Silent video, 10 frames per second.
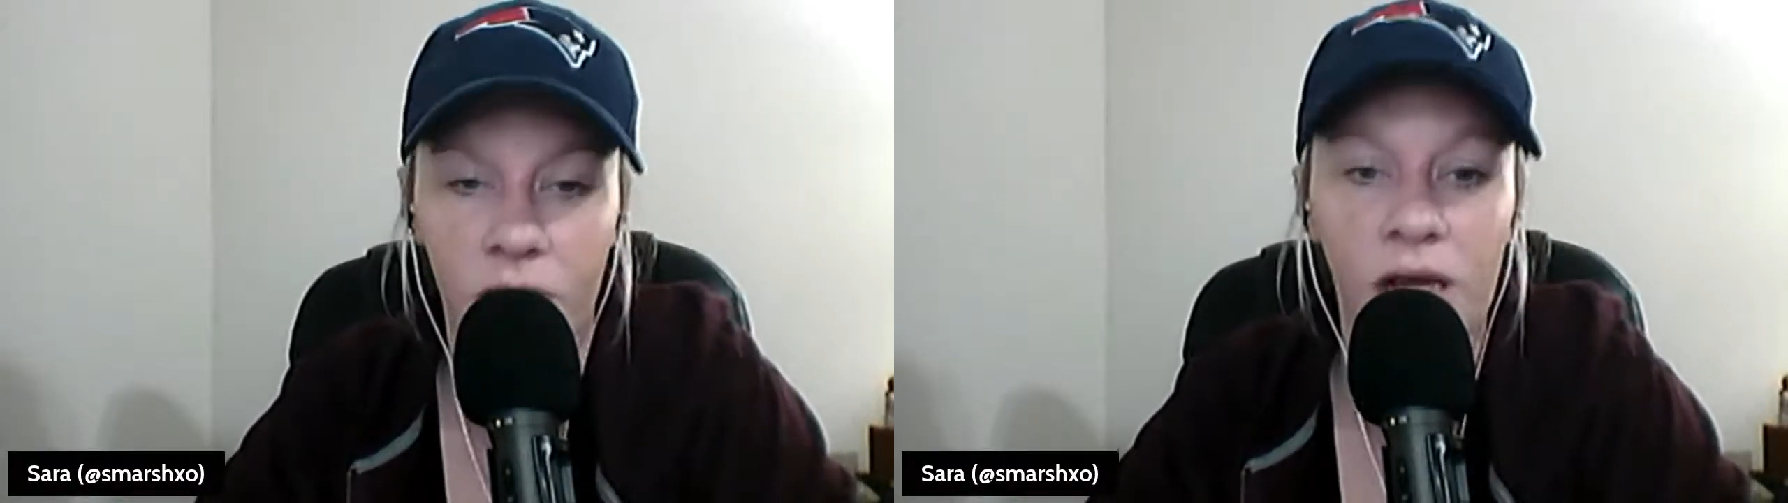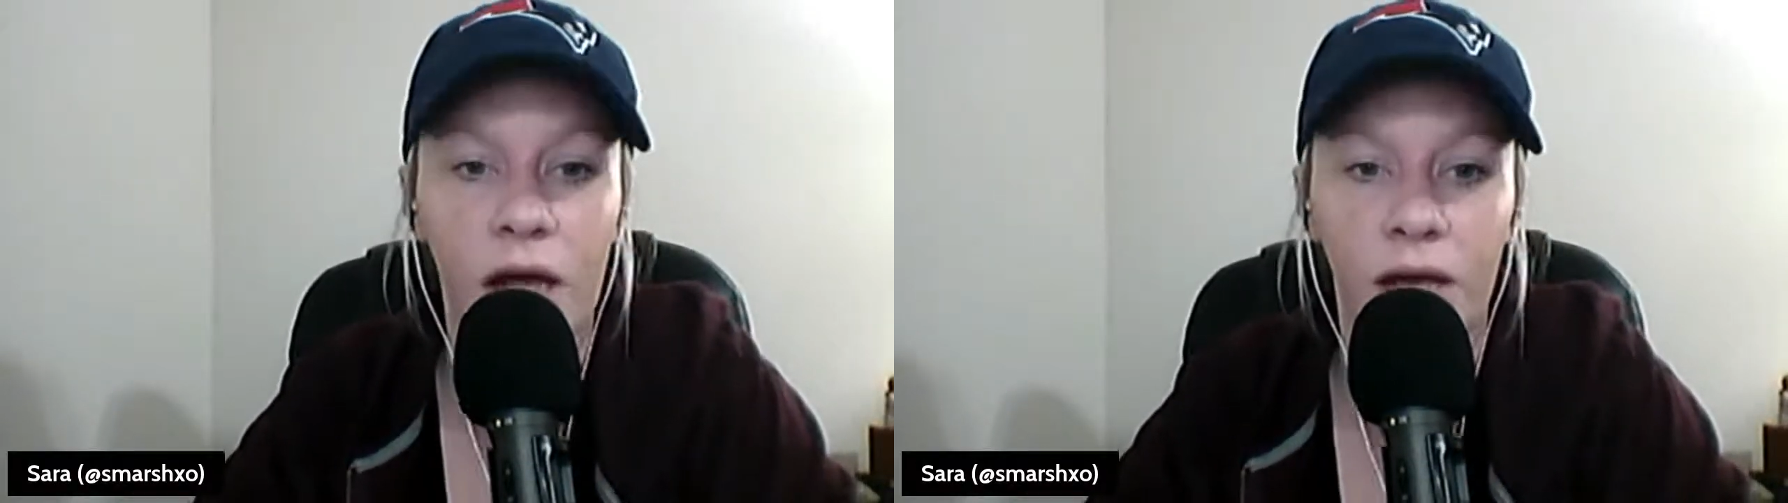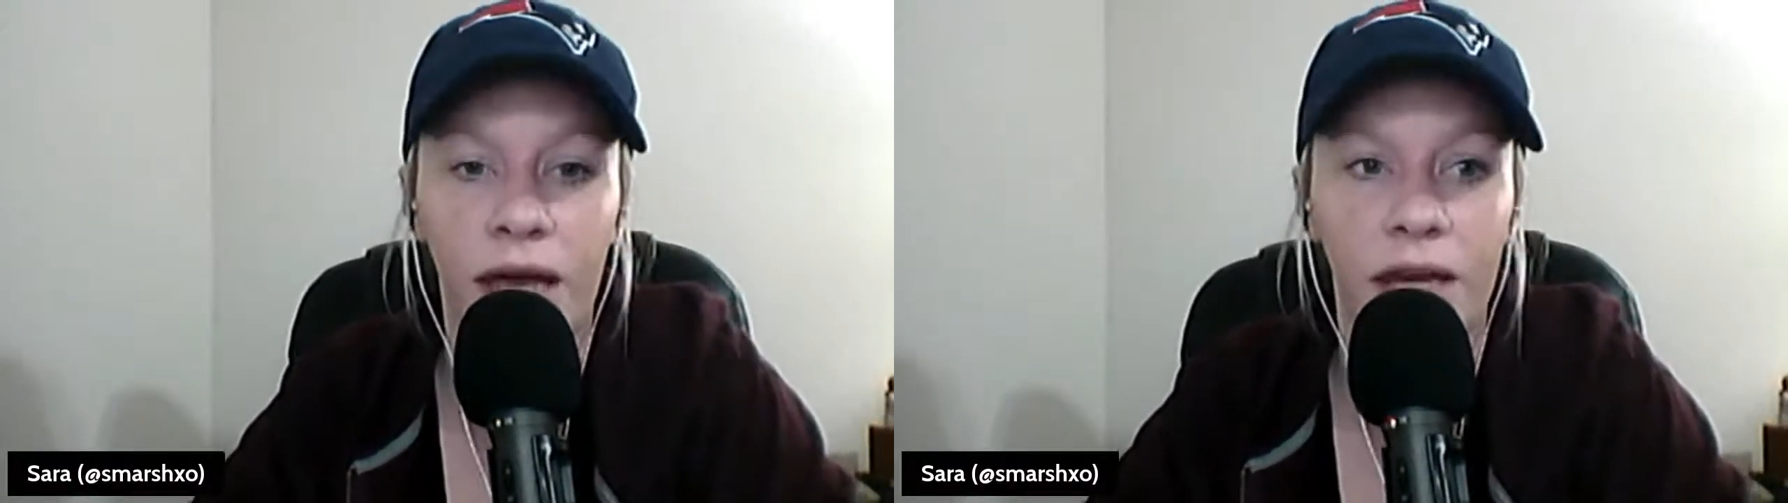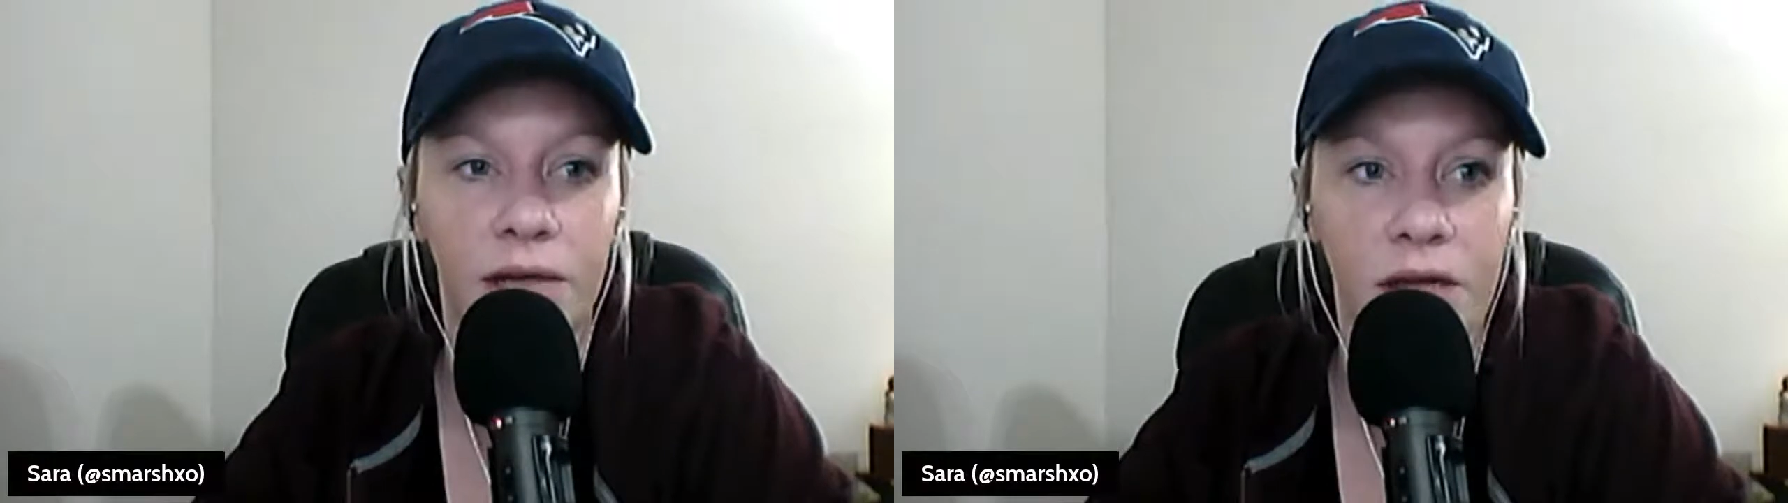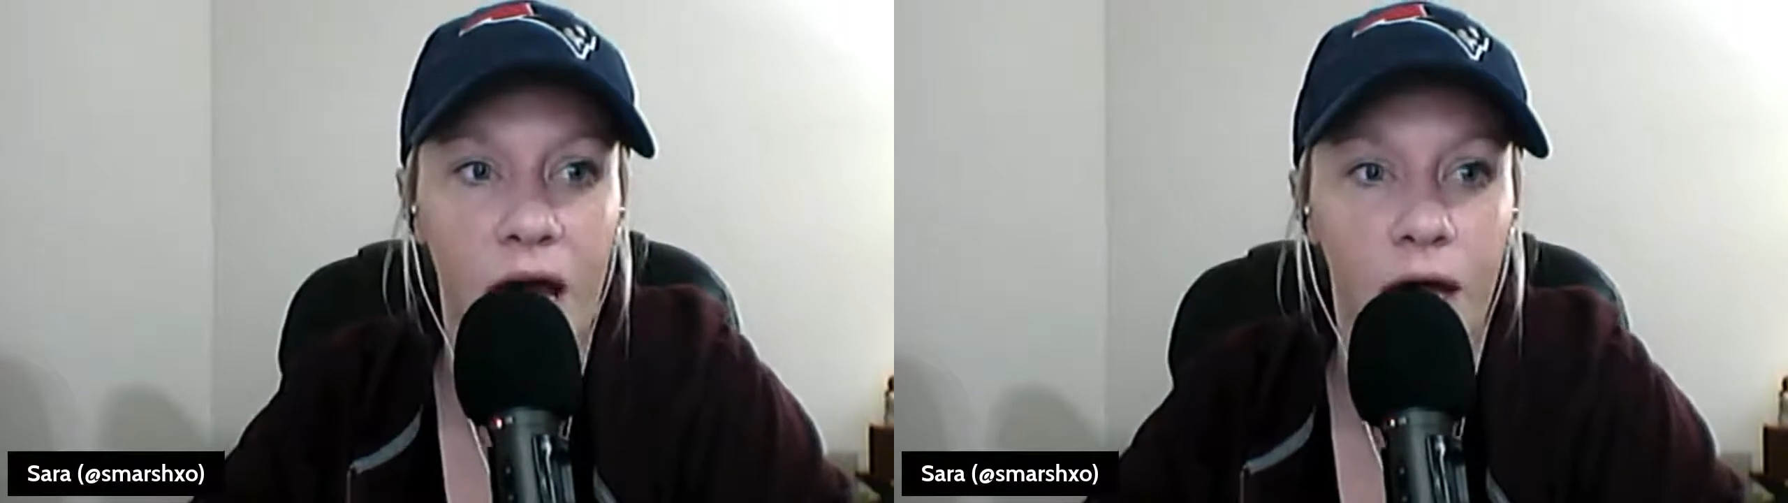I'll get
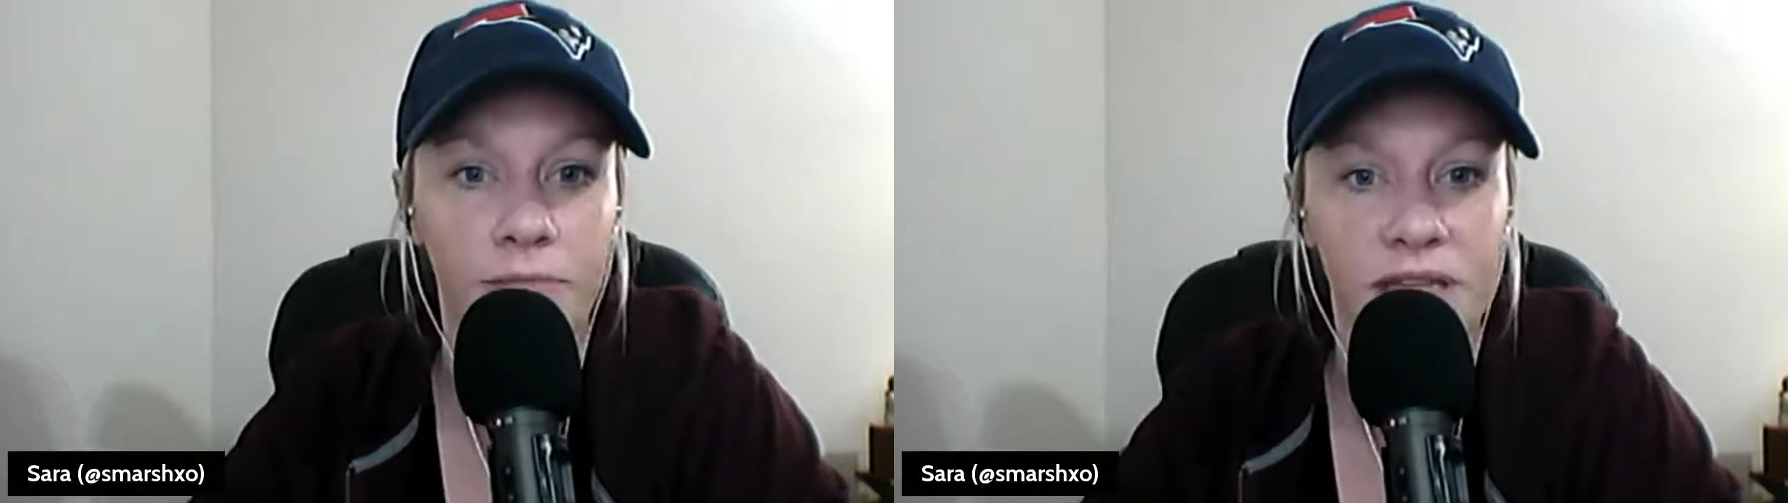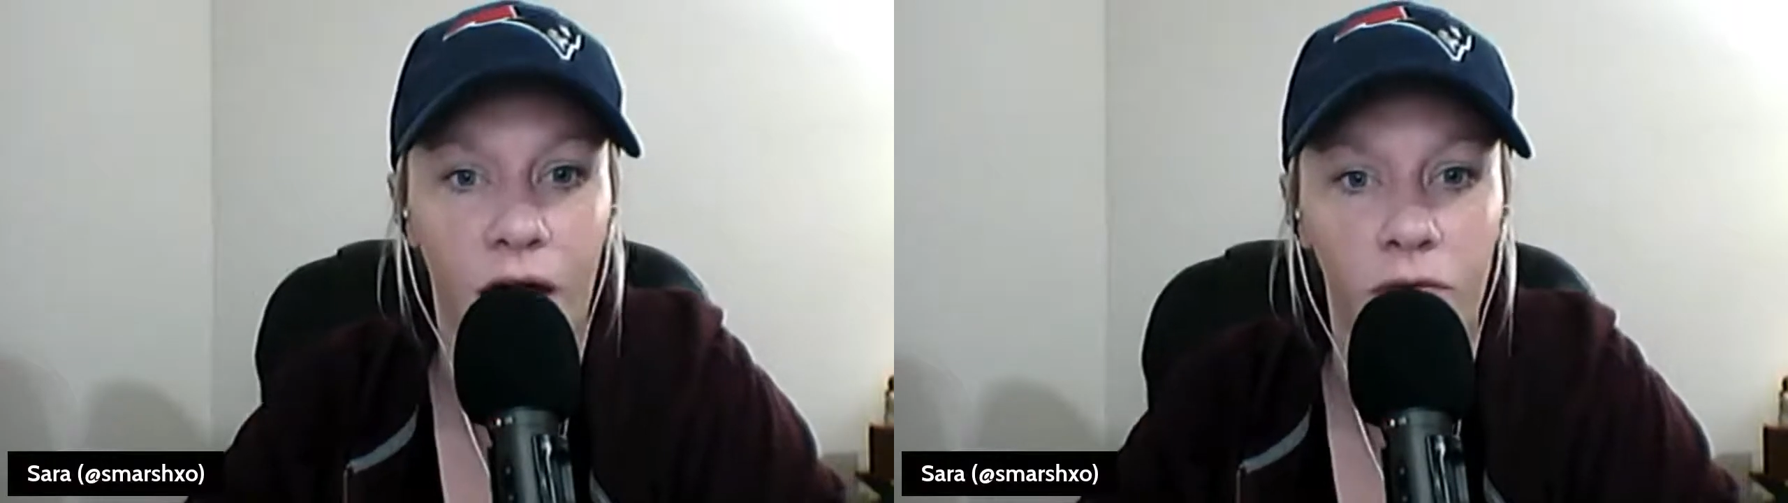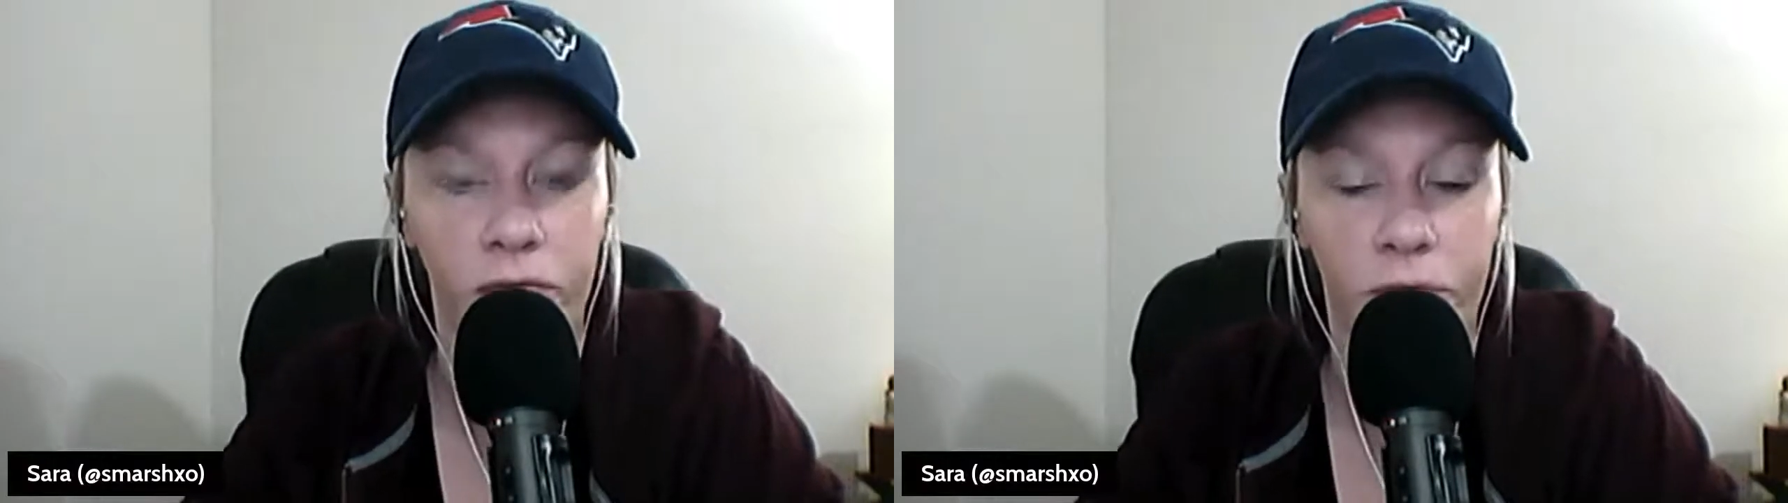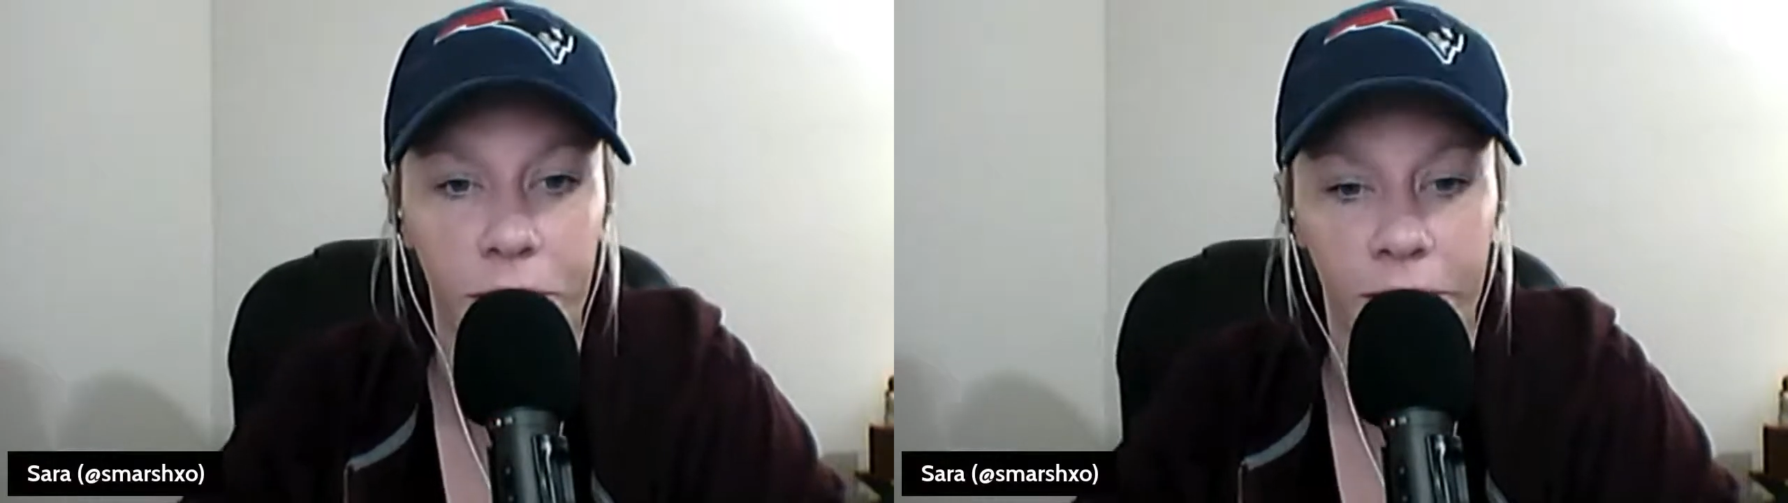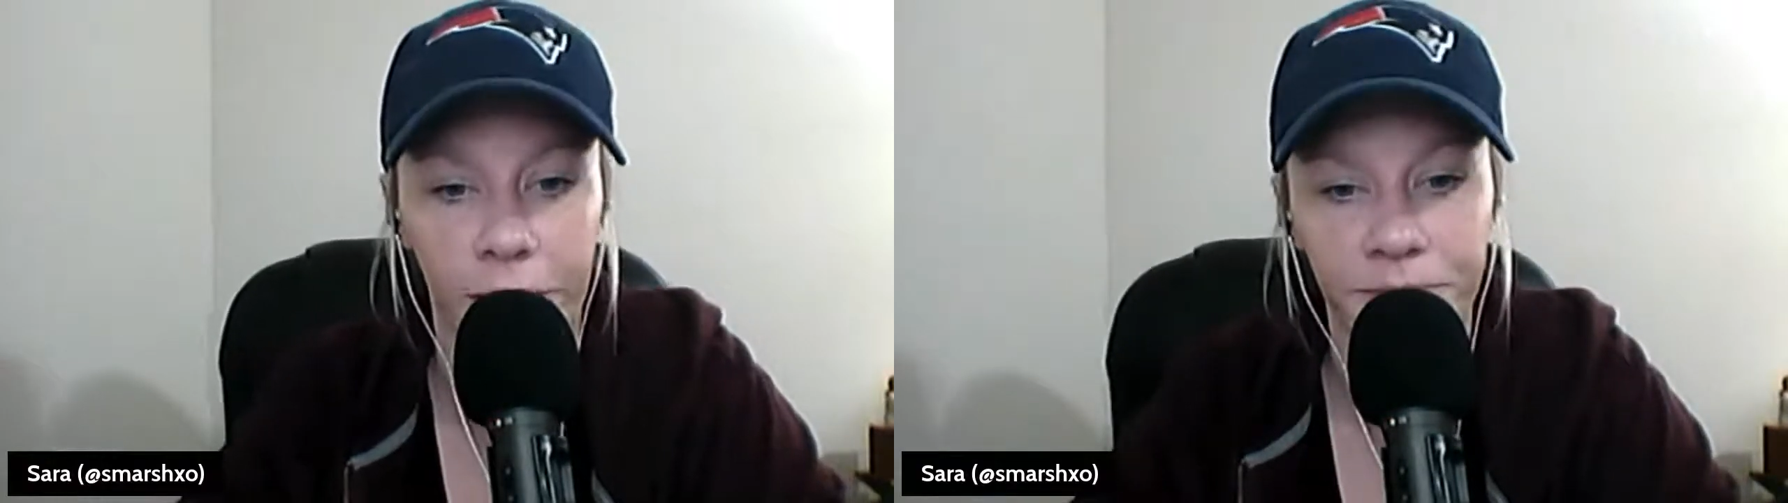it down
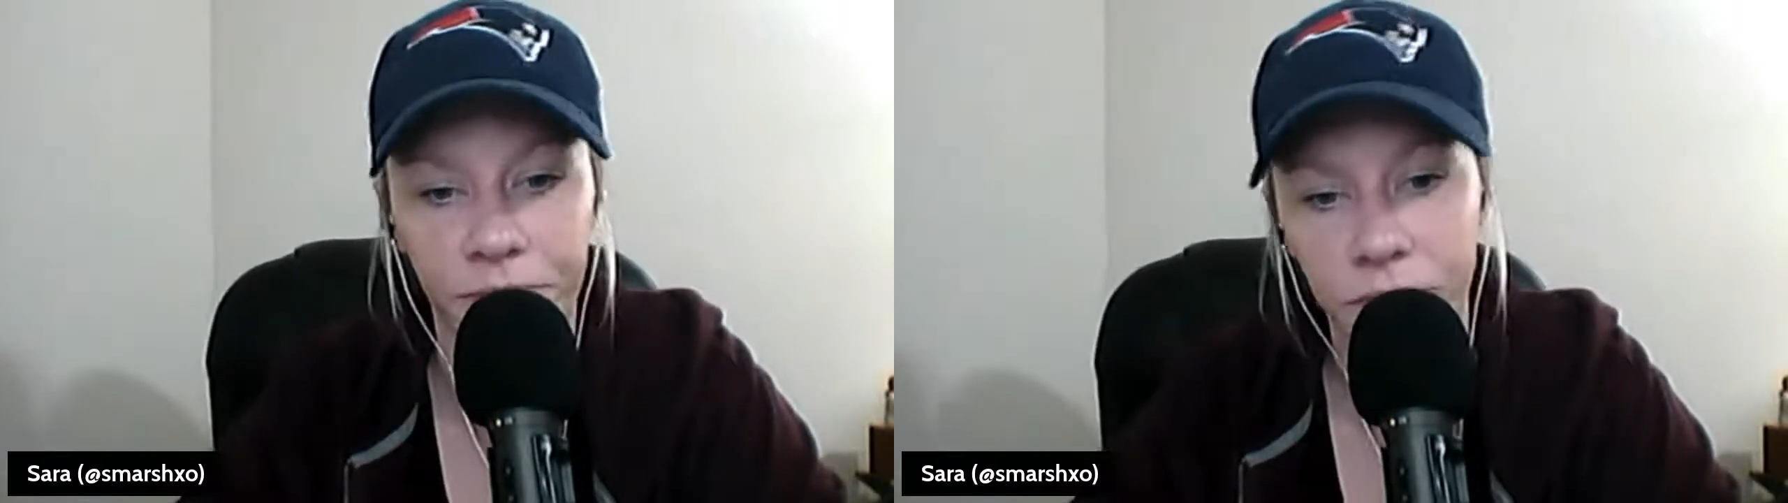for